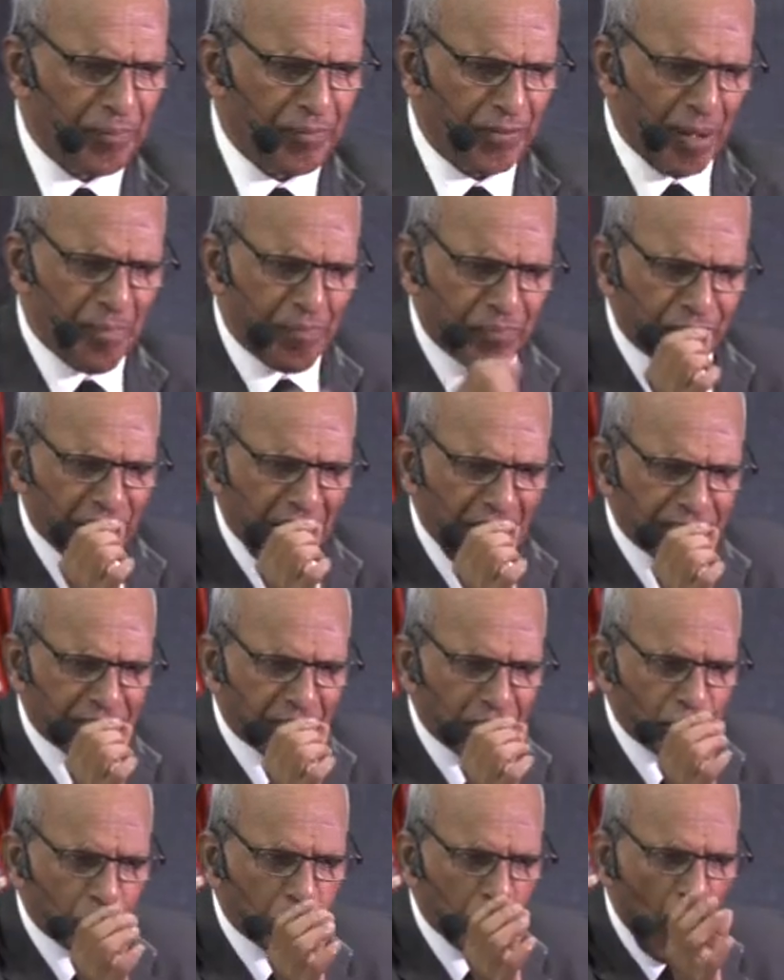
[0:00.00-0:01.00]
From
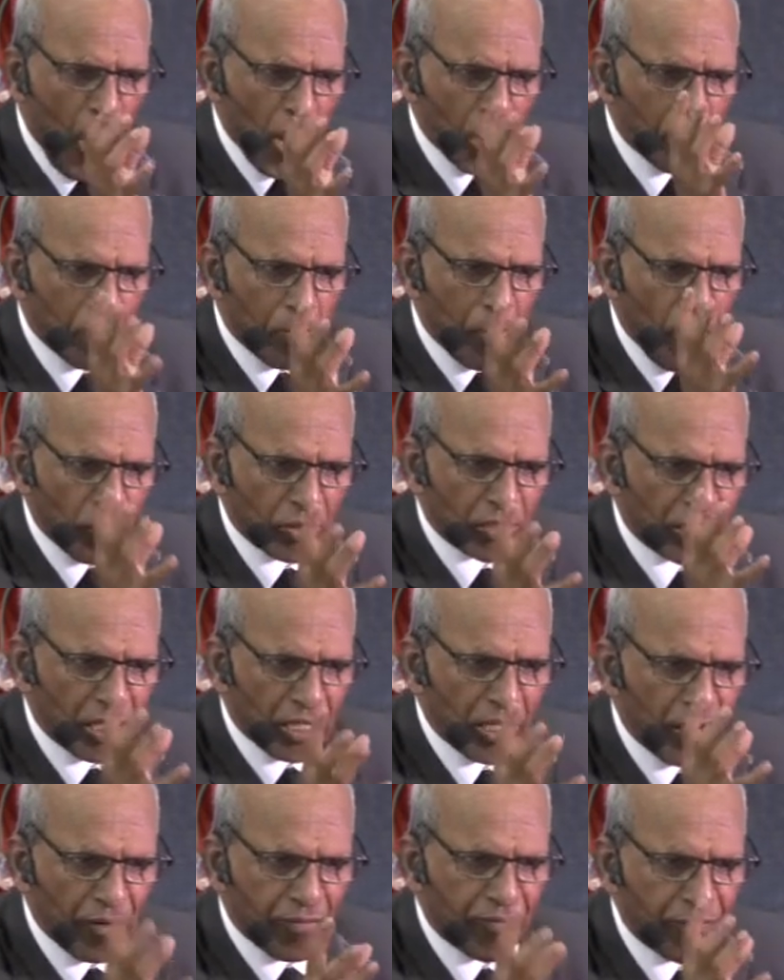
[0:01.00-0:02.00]
that small
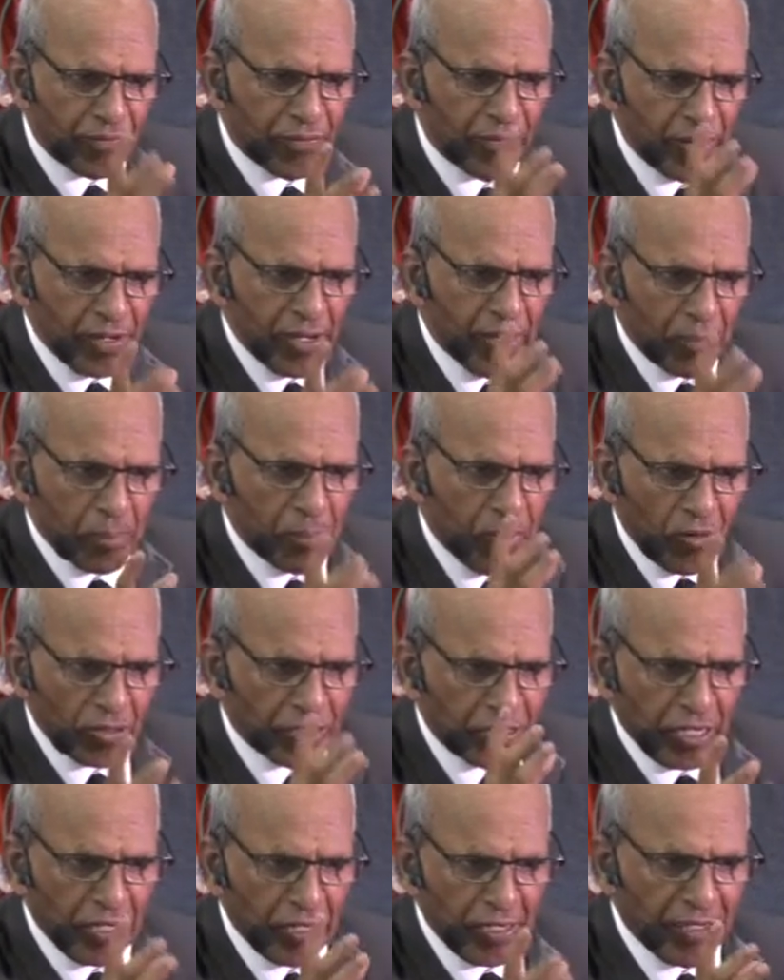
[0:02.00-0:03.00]
bottle,
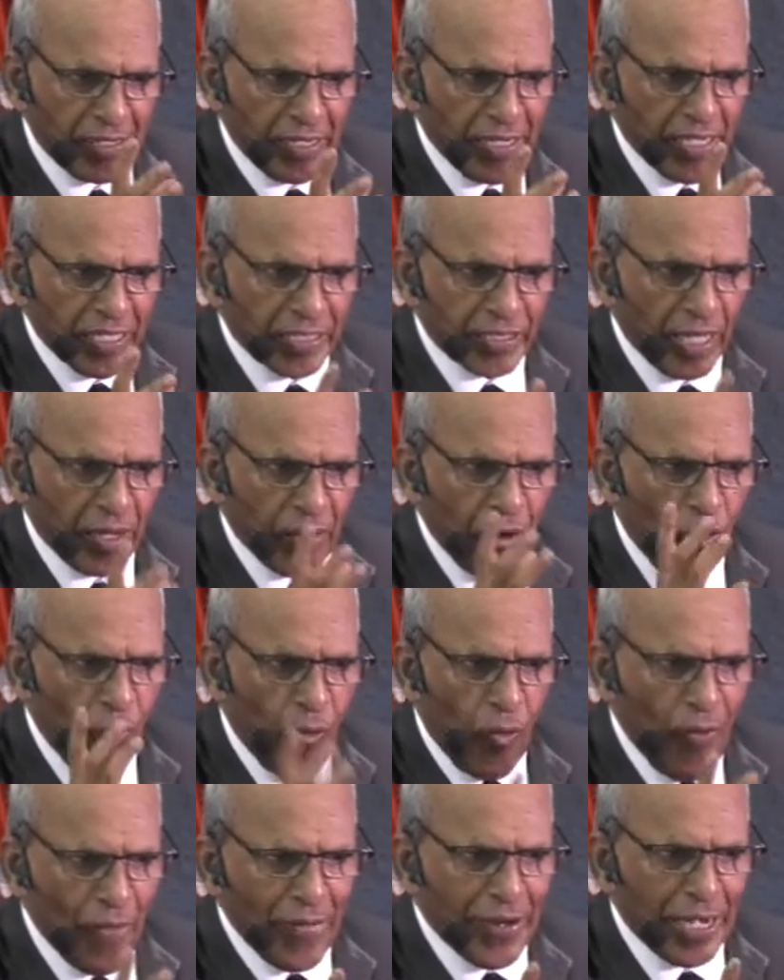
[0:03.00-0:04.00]
the
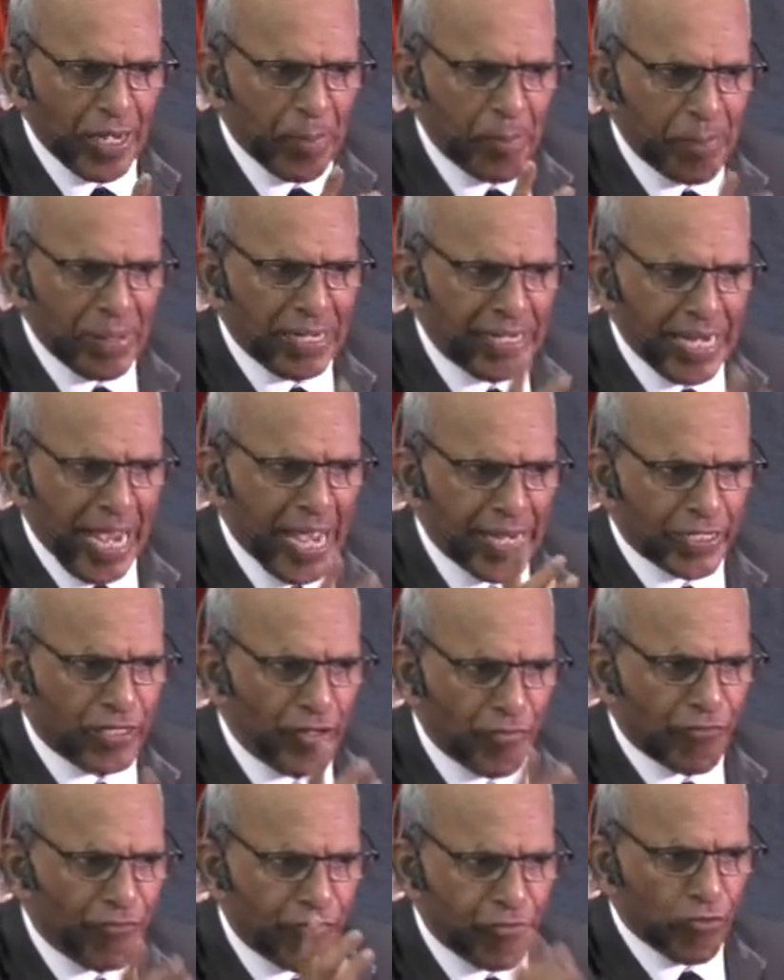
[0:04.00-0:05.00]
oil began
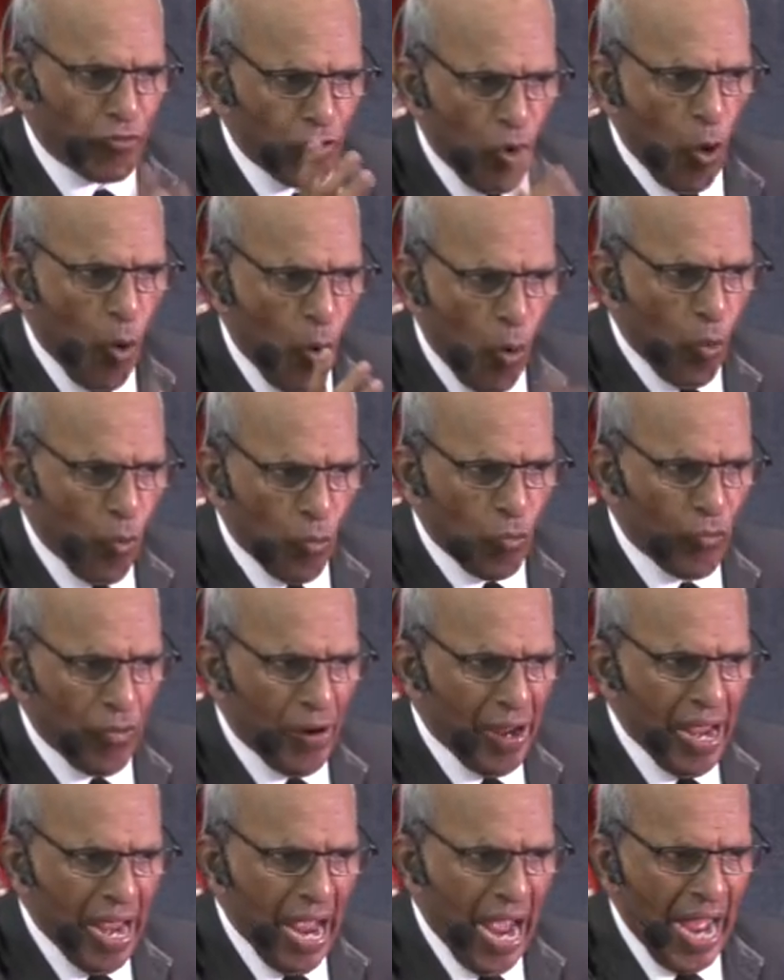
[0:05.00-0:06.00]
to
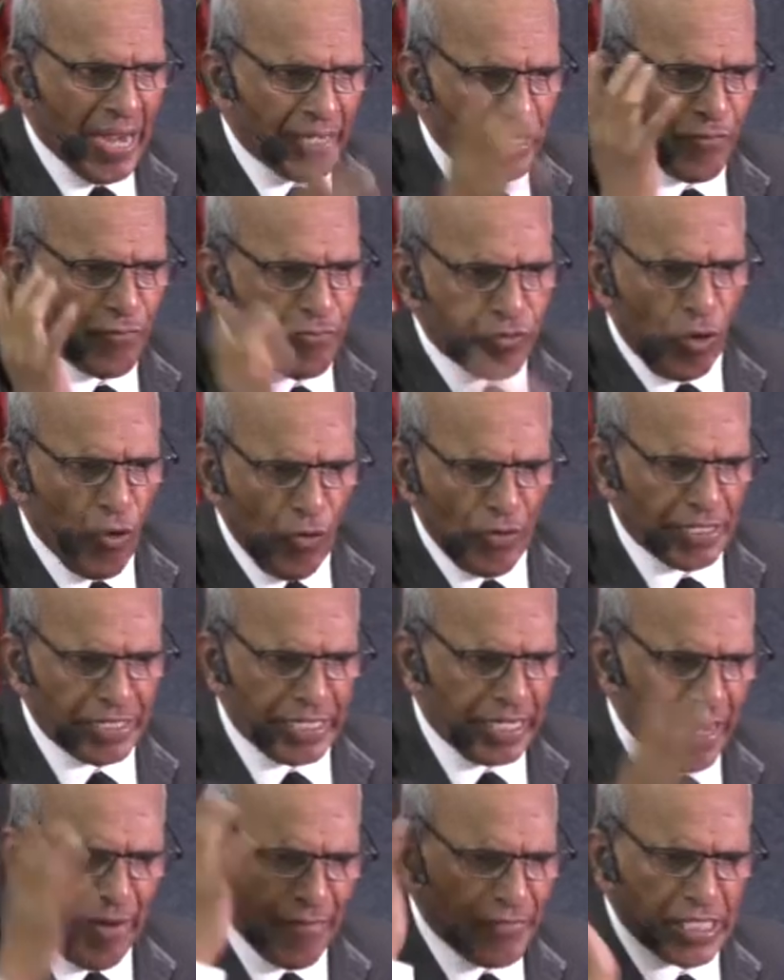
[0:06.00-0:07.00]
flow and flow.
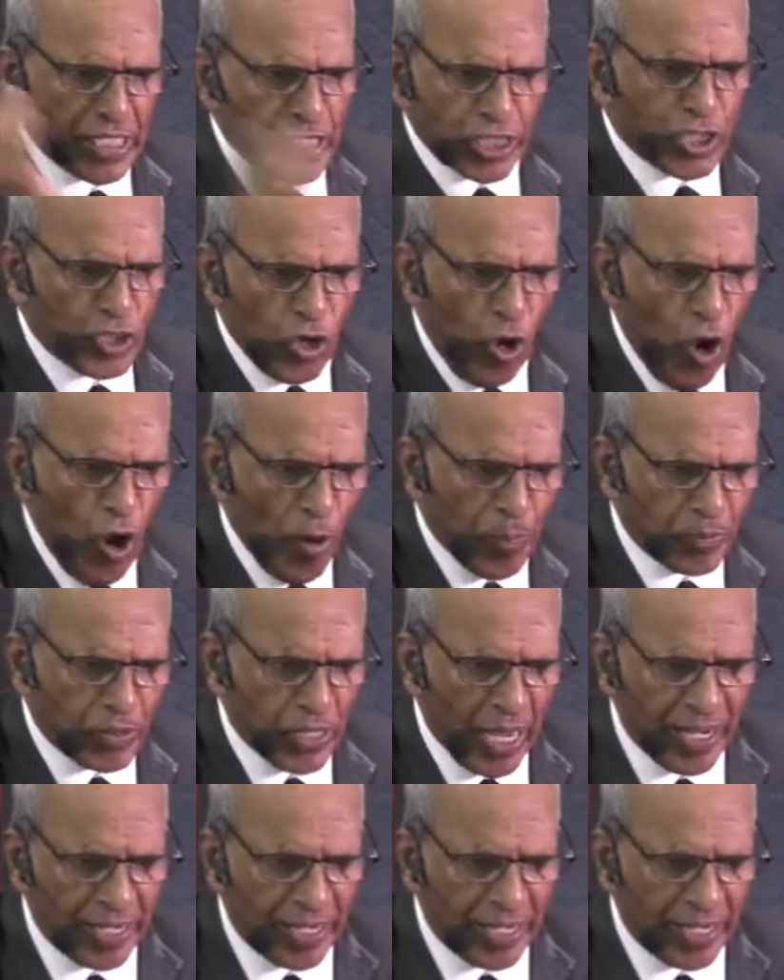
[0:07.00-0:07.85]
It never stops.